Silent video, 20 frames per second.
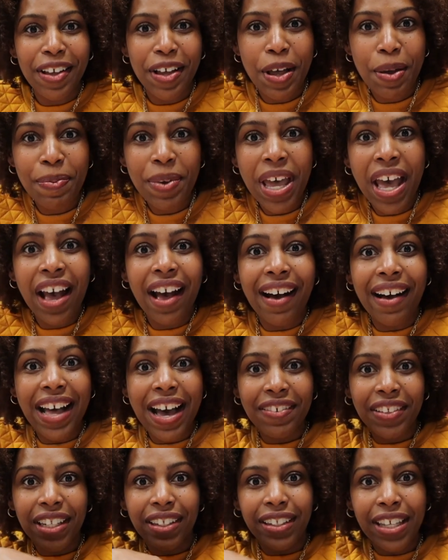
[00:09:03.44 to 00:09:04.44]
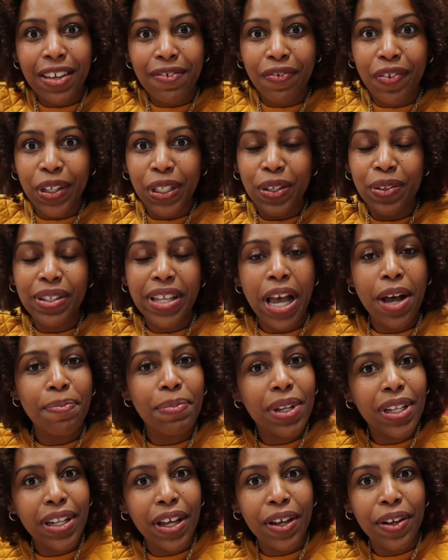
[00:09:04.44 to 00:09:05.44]
up. I have the link for you down
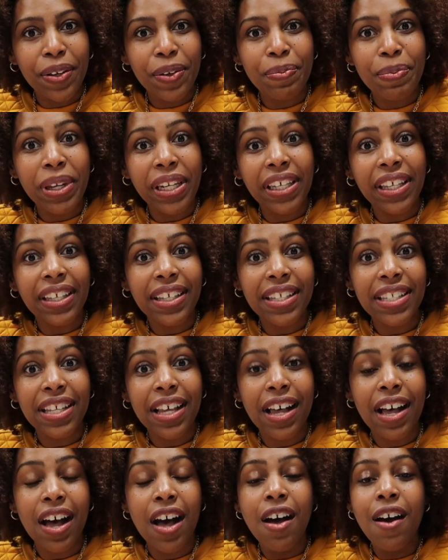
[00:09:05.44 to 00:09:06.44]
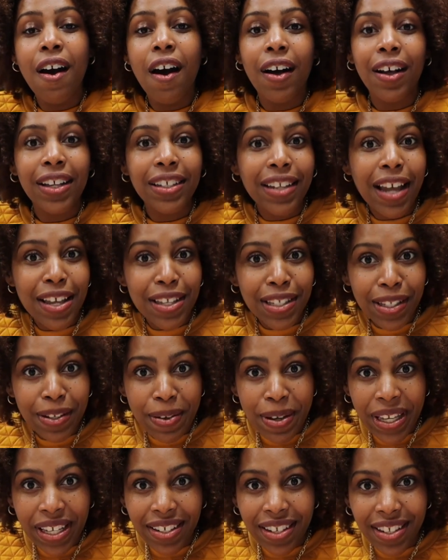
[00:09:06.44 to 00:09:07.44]
below, but it is a online
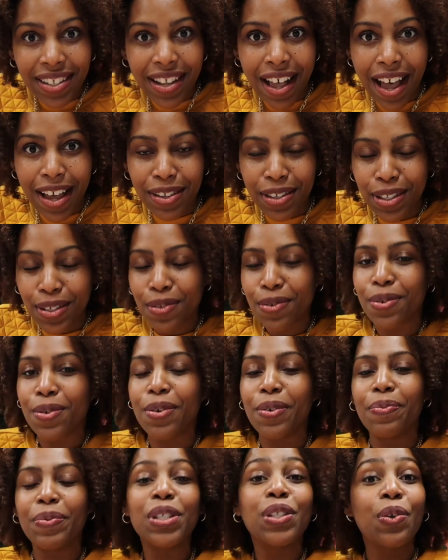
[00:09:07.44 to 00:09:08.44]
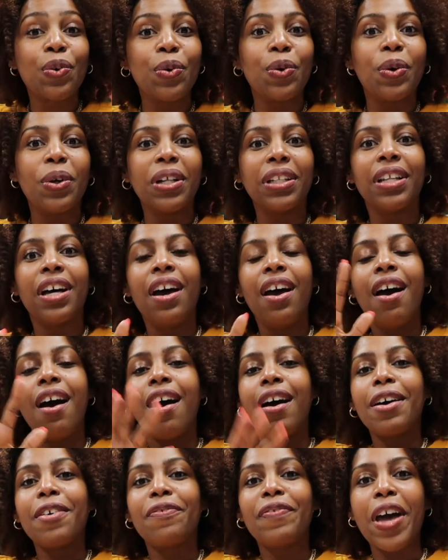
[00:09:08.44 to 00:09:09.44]
sewing and design school, school
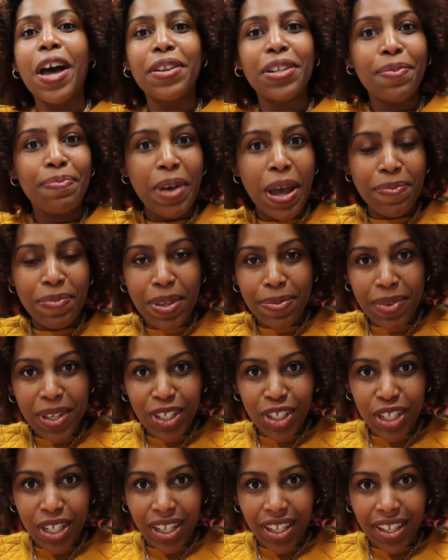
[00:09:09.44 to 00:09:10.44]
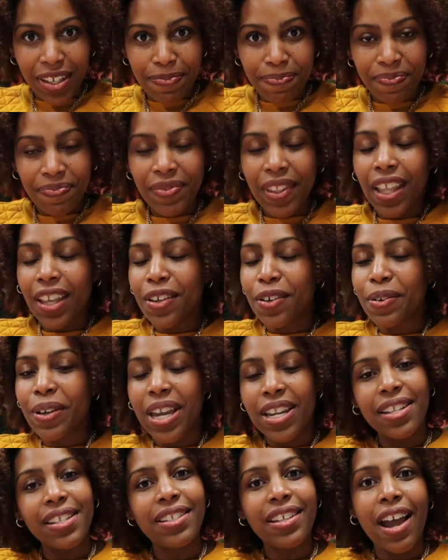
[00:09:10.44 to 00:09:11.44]
uh, founded by Mimi G go
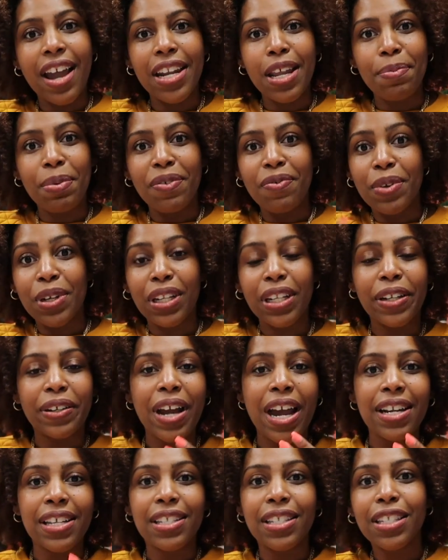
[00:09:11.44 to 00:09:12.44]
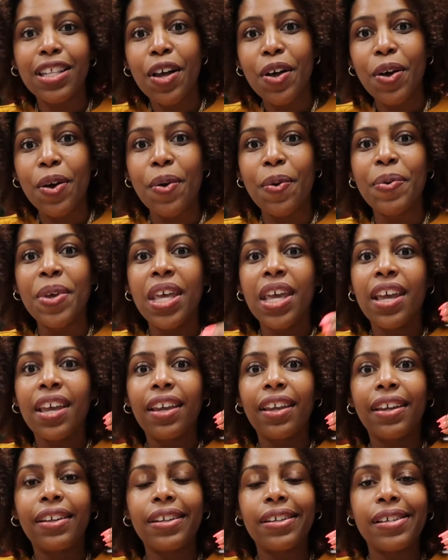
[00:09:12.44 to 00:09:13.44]
ahead and sign up if you want to learn how to sew
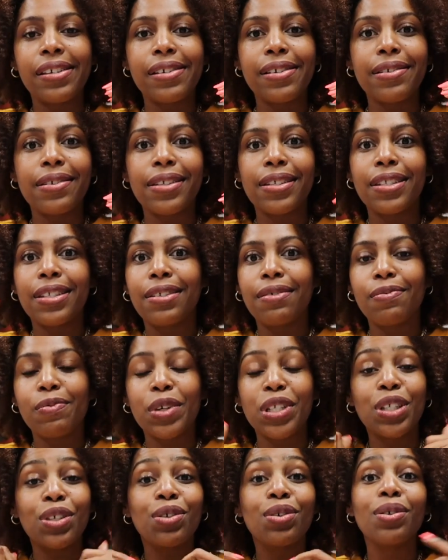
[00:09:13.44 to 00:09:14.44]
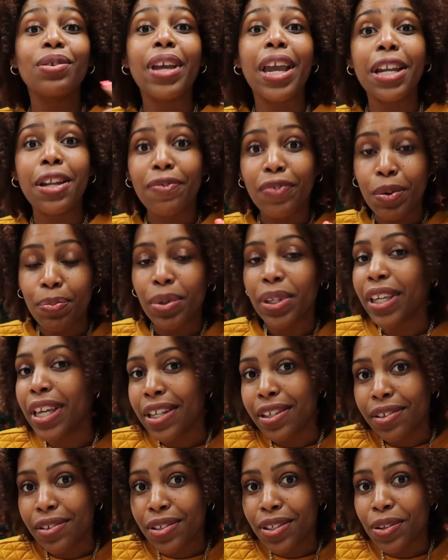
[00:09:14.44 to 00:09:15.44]
it is was created for
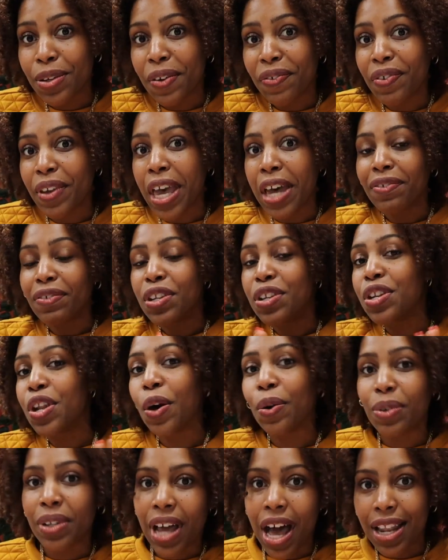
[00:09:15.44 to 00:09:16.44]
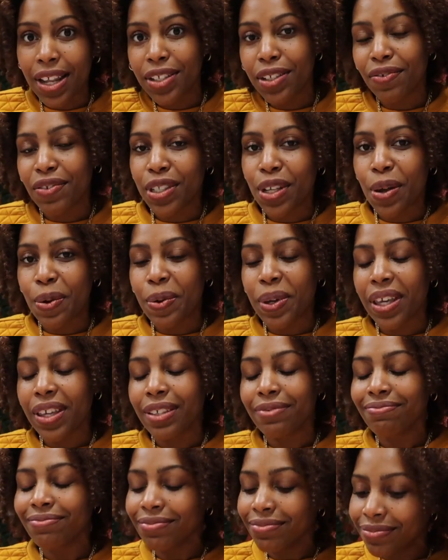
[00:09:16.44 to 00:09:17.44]
beginners so if you have no knowledge of
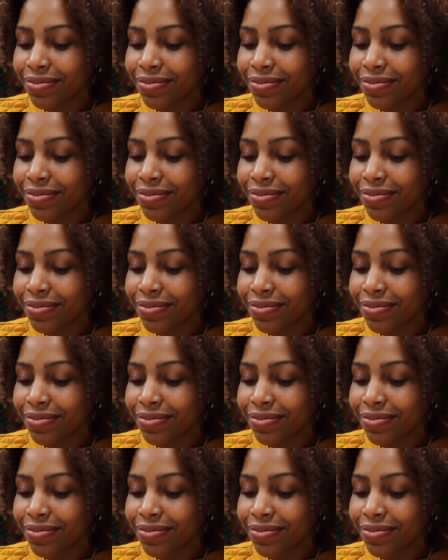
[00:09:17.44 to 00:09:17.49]
sewing